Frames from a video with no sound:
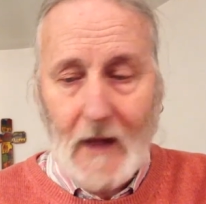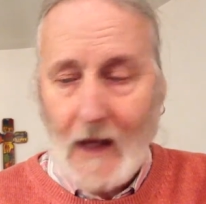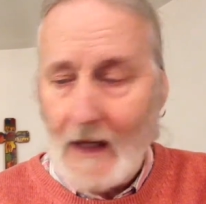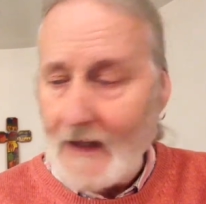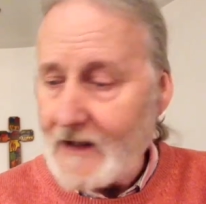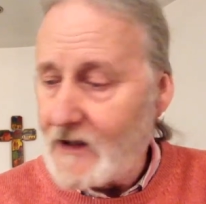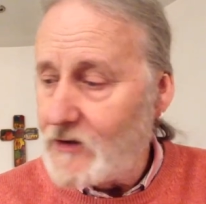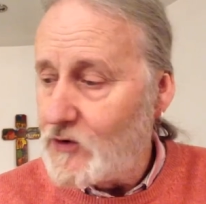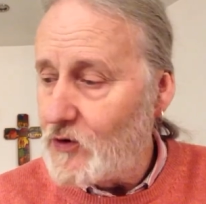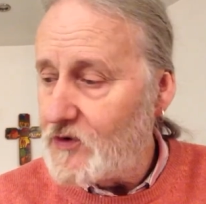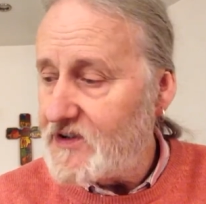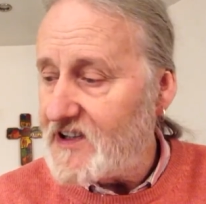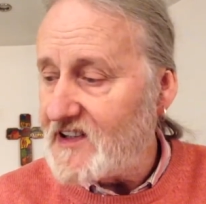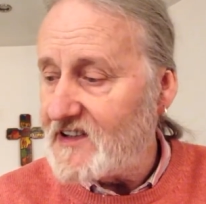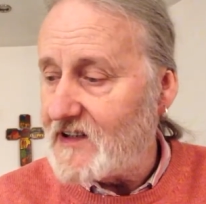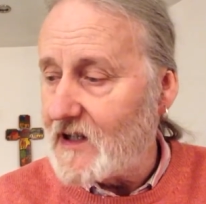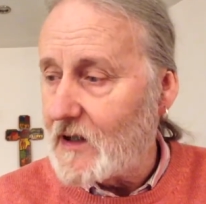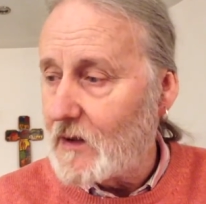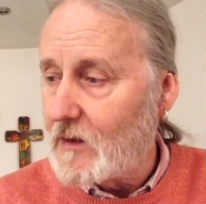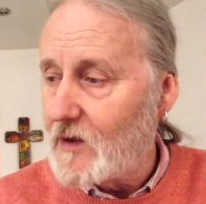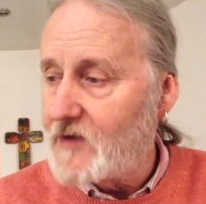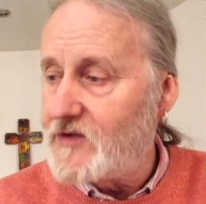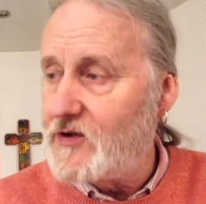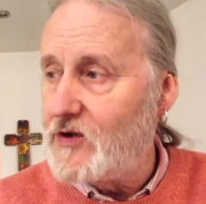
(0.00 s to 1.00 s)
And I noticed that
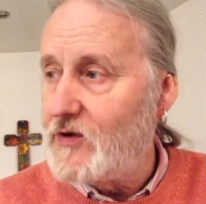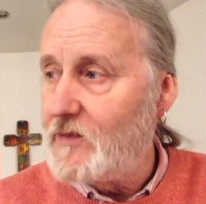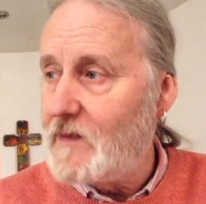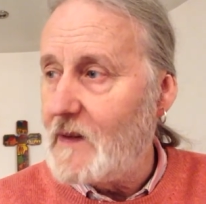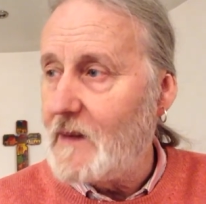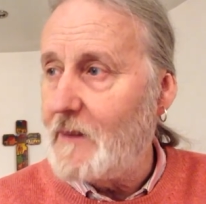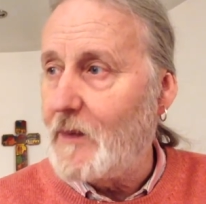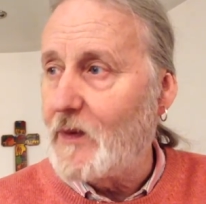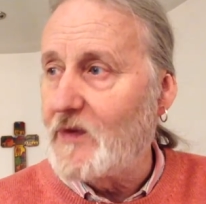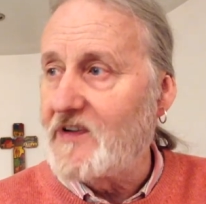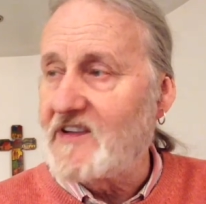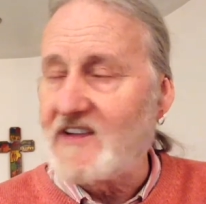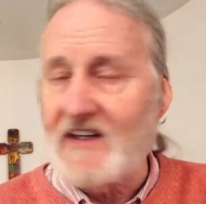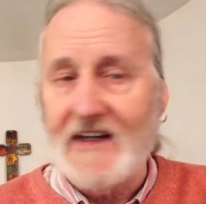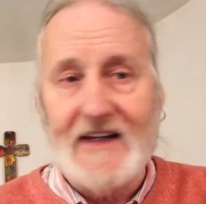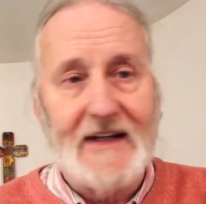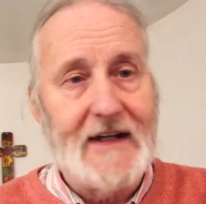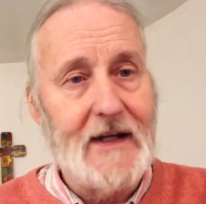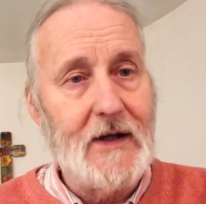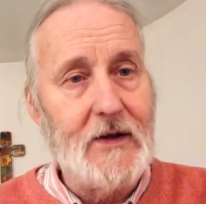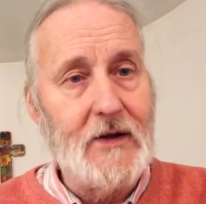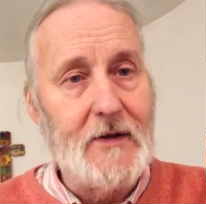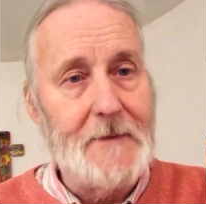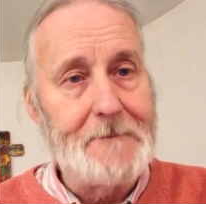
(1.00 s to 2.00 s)
there were two people
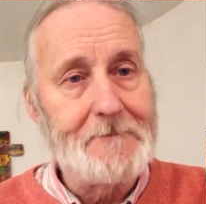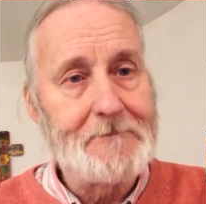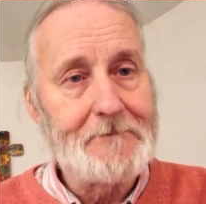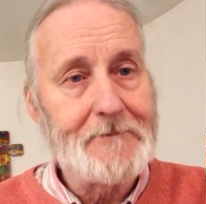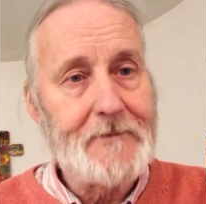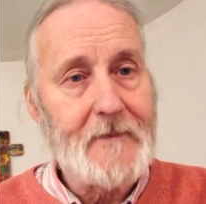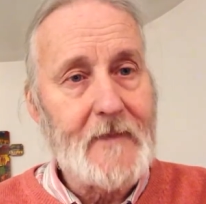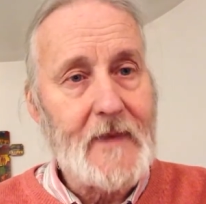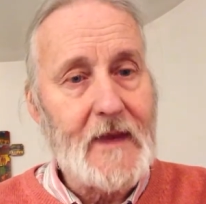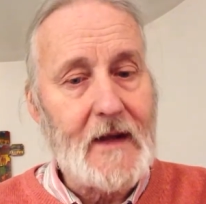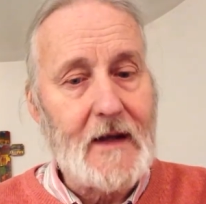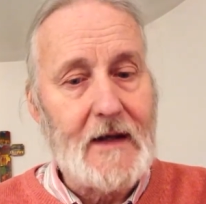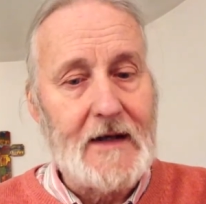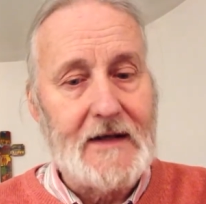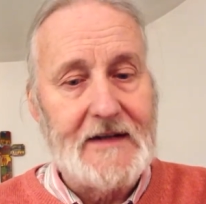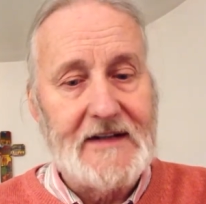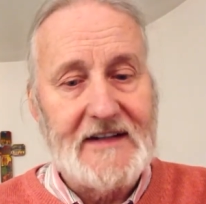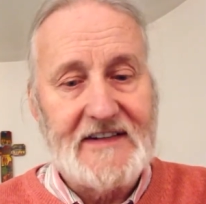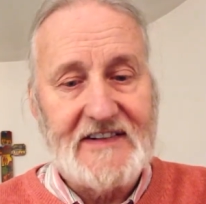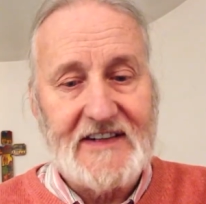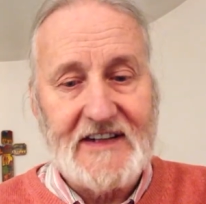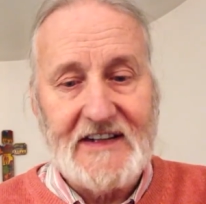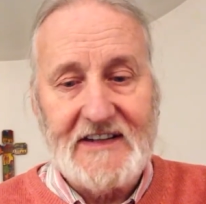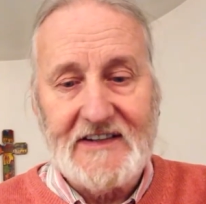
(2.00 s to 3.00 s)
sitting out in
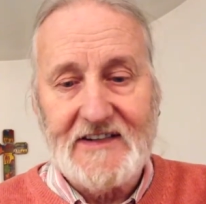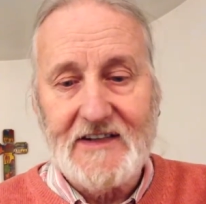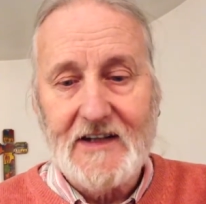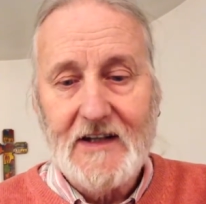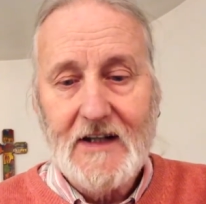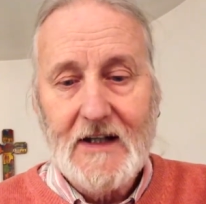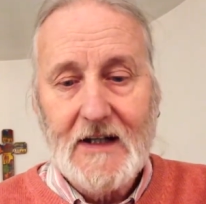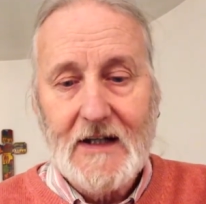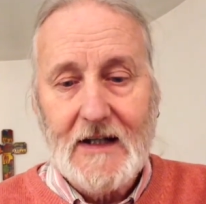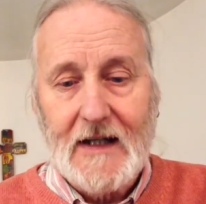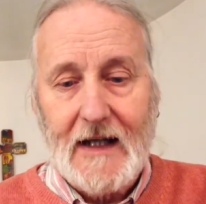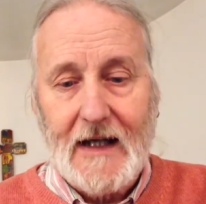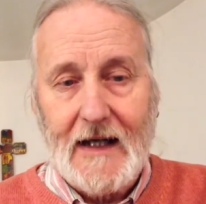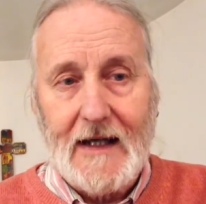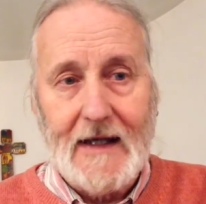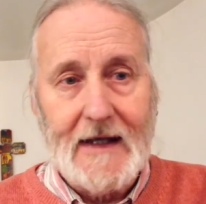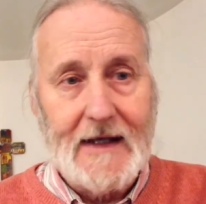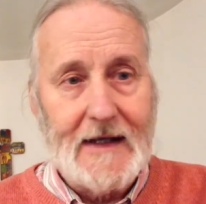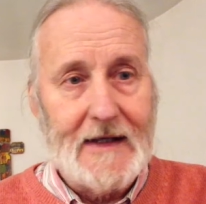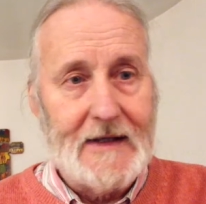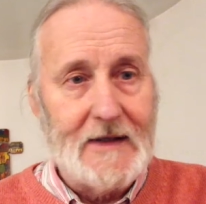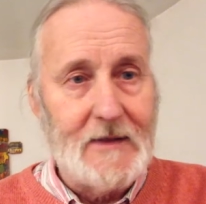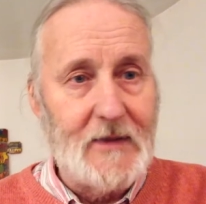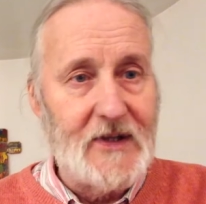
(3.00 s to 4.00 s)
the seats
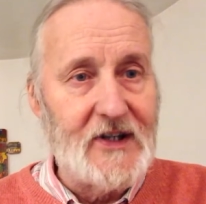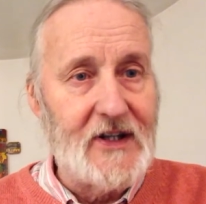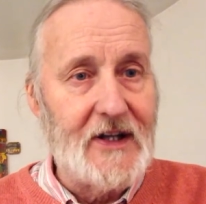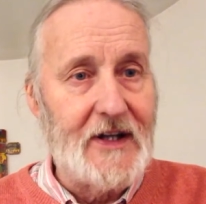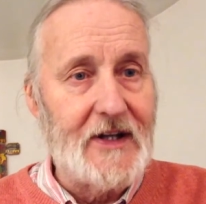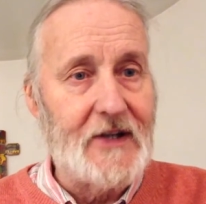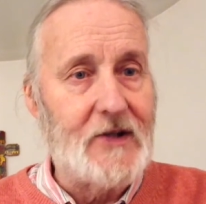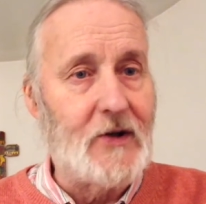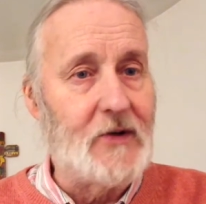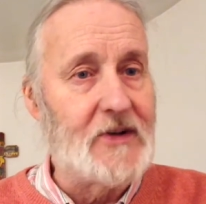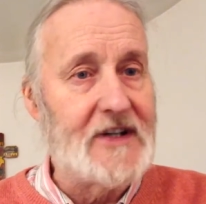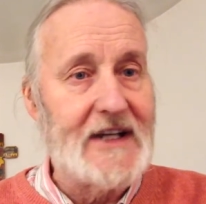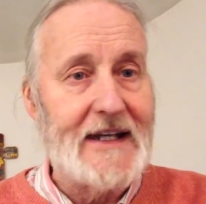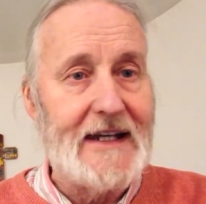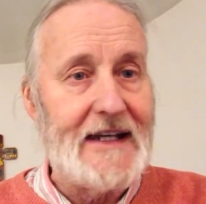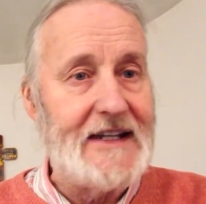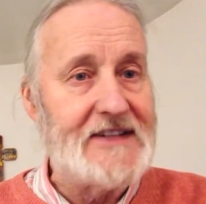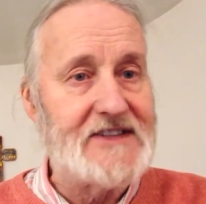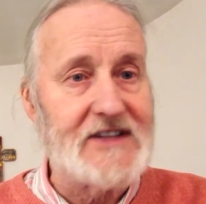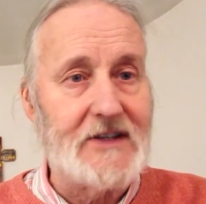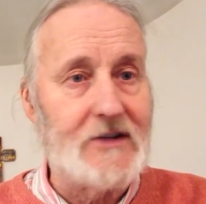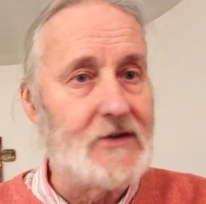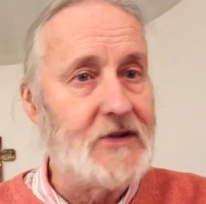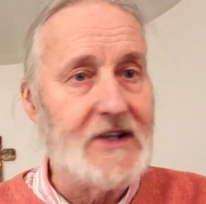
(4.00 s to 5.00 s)
in the middle of the
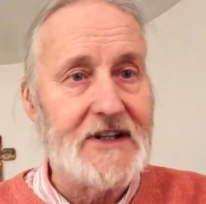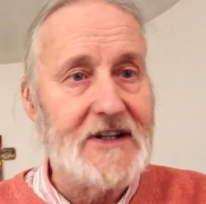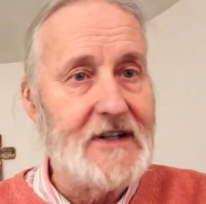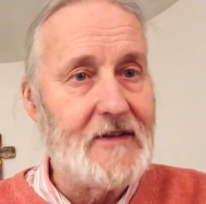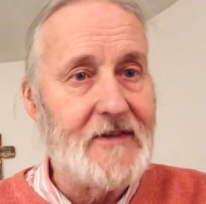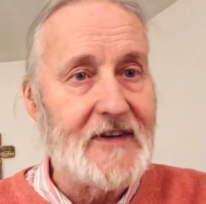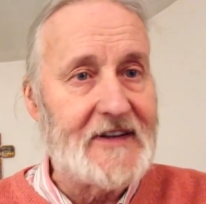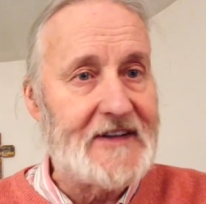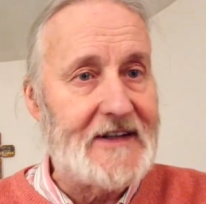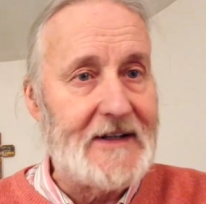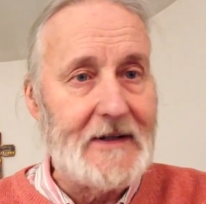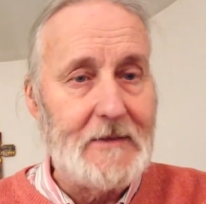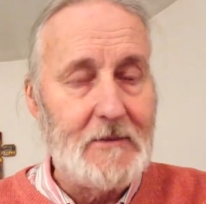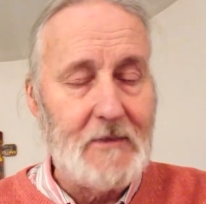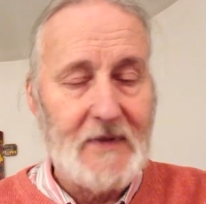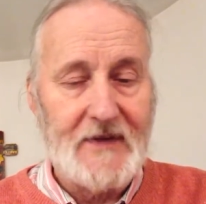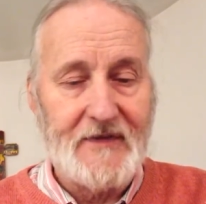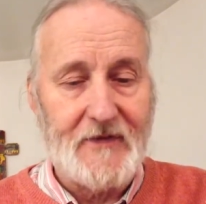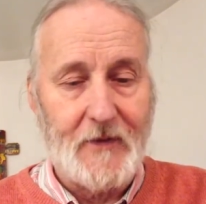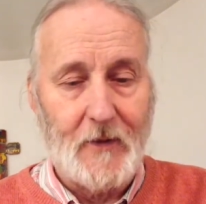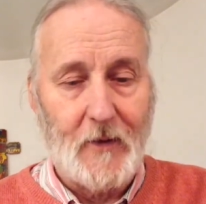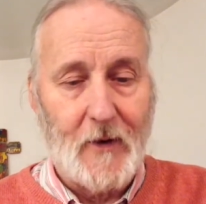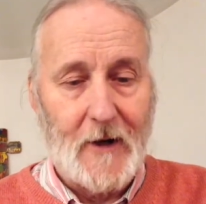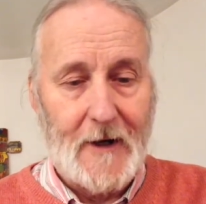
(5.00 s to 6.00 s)
congregation who had never seen
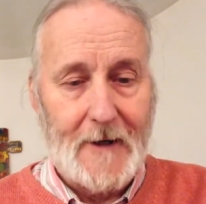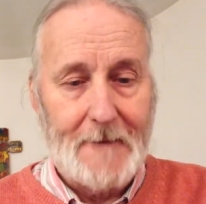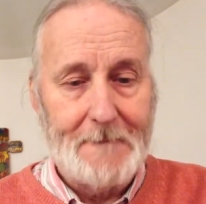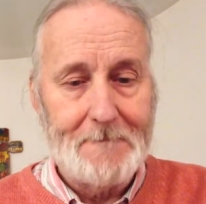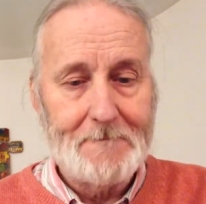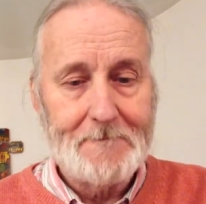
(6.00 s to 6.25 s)
before.